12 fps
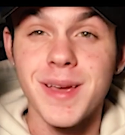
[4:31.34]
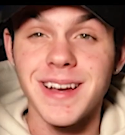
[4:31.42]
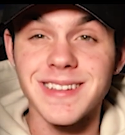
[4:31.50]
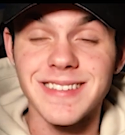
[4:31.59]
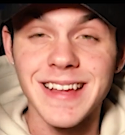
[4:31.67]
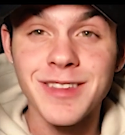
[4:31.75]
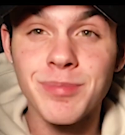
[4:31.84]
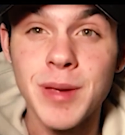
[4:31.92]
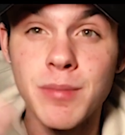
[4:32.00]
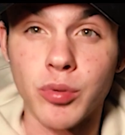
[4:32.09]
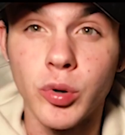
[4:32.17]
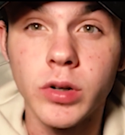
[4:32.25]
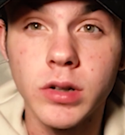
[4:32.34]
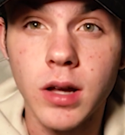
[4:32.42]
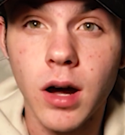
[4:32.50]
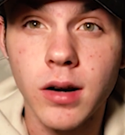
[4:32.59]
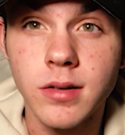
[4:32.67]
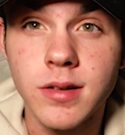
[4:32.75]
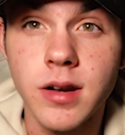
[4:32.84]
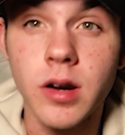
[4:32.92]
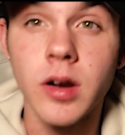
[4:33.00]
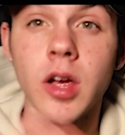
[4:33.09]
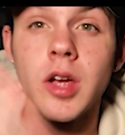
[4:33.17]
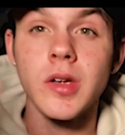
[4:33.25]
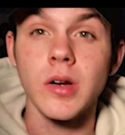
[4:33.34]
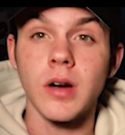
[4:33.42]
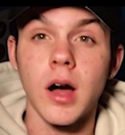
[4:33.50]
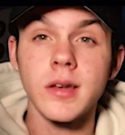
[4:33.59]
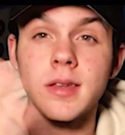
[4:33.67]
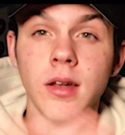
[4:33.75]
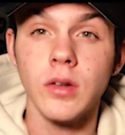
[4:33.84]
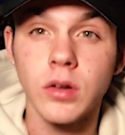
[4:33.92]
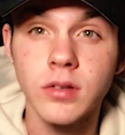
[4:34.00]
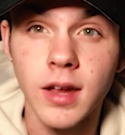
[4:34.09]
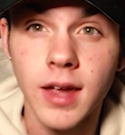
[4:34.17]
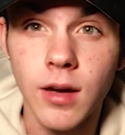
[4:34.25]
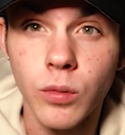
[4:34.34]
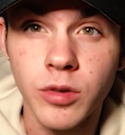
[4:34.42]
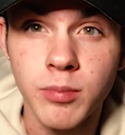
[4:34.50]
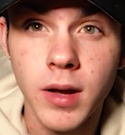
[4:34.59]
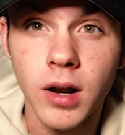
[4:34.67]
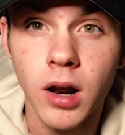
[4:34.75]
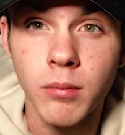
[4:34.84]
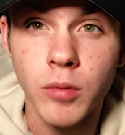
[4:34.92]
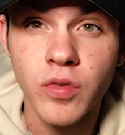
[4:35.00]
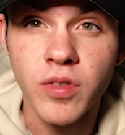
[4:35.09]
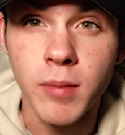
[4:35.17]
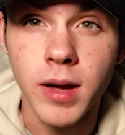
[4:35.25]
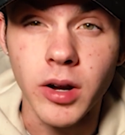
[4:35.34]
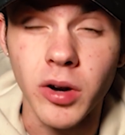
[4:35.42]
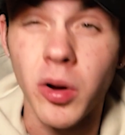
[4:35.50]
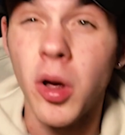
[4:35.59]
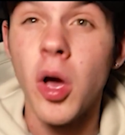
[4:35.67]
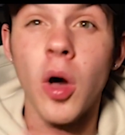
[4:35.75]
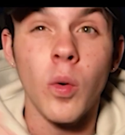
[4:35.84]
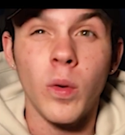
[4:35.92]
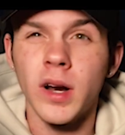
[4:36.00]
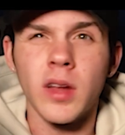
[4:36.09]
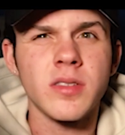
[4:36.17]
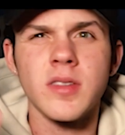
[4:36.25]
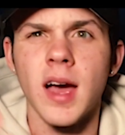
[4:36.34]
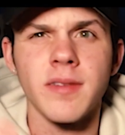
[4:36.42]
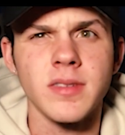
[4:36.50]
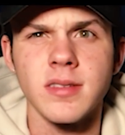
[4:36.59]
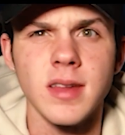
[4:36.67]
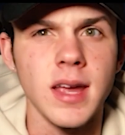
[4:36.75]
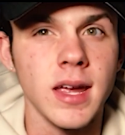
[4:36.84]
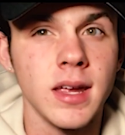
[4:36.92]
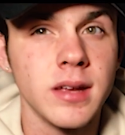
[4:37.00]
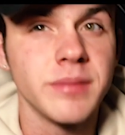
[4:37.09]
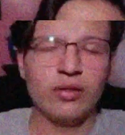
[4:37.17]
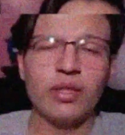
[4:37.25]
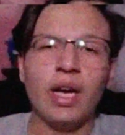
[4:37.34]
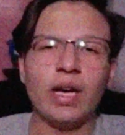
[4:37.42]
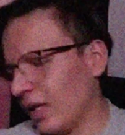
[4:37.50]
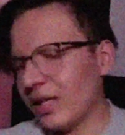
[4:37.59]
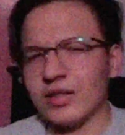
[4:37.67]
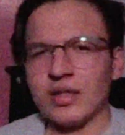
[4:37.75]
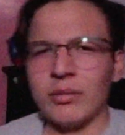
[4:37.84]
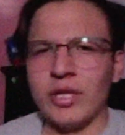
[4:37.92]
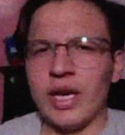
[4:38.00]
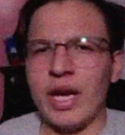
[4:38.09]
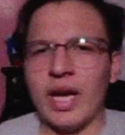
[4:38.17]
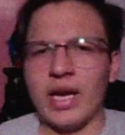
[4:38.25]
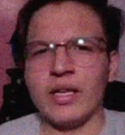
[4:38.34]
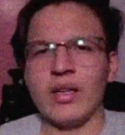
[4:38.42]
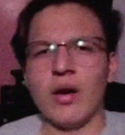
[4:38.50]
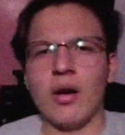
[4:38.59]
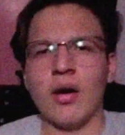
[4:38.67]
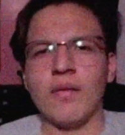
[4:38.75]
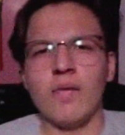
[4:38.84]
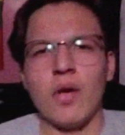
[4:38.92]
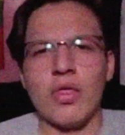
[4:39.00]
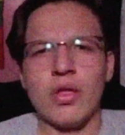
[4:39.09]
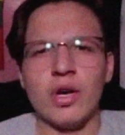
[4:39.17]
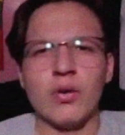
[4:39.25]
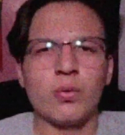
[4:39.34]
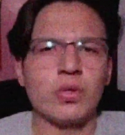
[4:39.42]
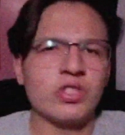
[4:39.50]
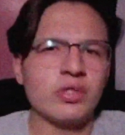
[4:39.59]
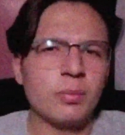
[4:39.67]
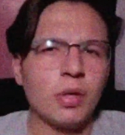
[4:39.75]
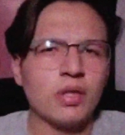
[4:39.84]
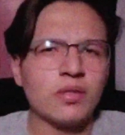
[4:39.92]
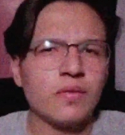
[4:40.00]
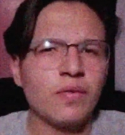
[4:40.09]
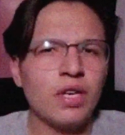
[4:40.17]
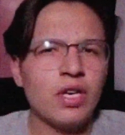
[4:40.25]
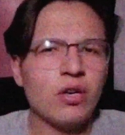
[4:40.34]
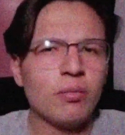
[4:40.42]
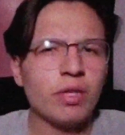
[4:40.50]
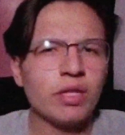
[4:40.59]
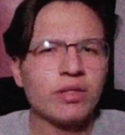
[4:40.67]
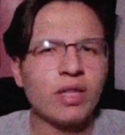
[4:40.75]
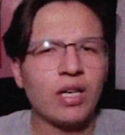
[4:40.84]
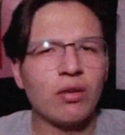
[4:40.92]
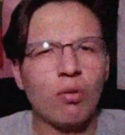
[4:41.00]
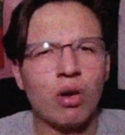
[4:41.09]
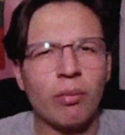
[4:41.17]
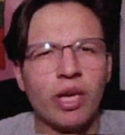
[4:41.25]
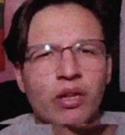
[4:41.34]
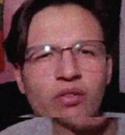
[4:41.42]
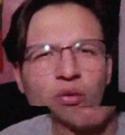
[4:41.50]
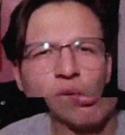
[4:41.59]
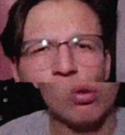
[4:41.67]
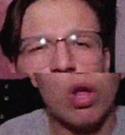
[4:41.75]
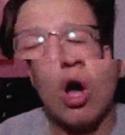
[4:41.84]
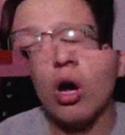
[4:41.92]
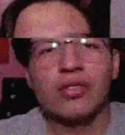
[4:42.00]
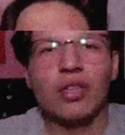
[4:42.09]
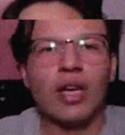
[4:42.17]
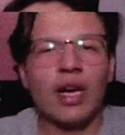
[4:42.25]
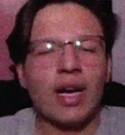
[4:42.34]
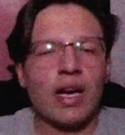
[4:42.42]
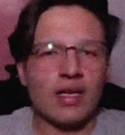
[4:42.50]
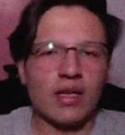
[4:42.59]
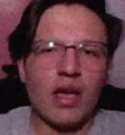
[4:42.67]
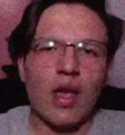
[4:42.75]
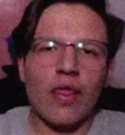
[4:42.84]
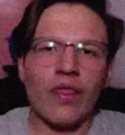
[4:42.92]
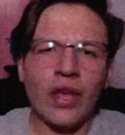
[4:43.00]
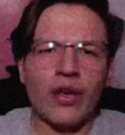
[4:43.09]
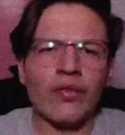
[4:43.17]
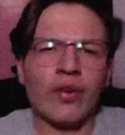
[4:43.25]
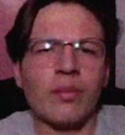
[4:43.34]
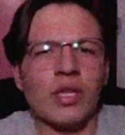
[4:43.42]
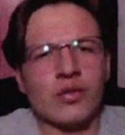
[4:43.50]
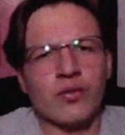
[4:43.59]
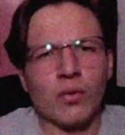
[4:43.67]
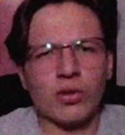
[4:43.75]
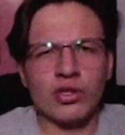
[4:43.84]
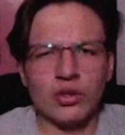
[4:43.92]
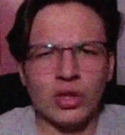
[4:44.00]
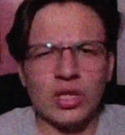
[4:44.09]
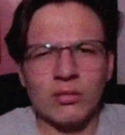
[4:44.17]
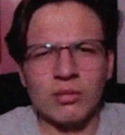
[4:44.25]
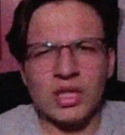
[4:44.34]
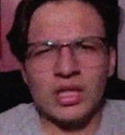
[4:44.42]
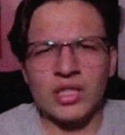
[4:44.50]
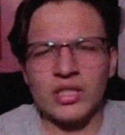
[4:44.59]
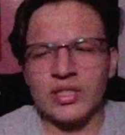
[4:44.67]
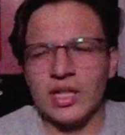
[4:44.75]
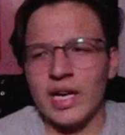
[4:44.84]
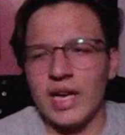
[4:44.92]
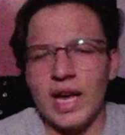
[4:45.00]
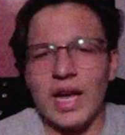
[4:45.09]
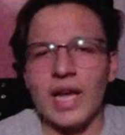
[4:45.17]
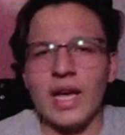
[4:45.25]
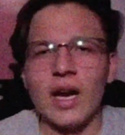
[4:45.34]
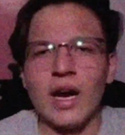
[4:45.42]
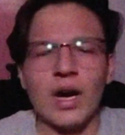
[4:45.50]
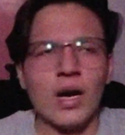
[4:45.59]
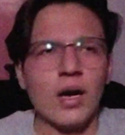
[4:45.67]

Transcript: Because let's be brutally honest here, your content looks like it was made on Movie Maker. What else do you have to say? So yeah, that's gonna be end of the response video because I don't wanna make it too long. So yeah, guys, thank you very much for joining me here today.